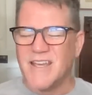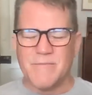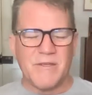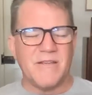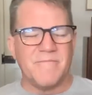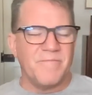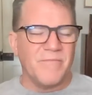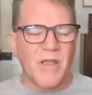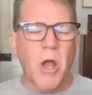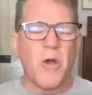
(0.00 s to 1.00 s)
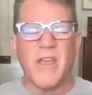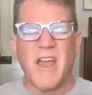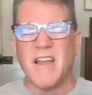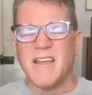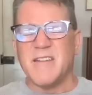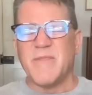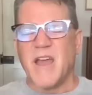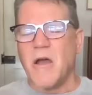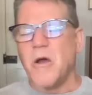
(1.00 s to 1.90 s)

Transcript: They'd be, oh yeah, let it pass.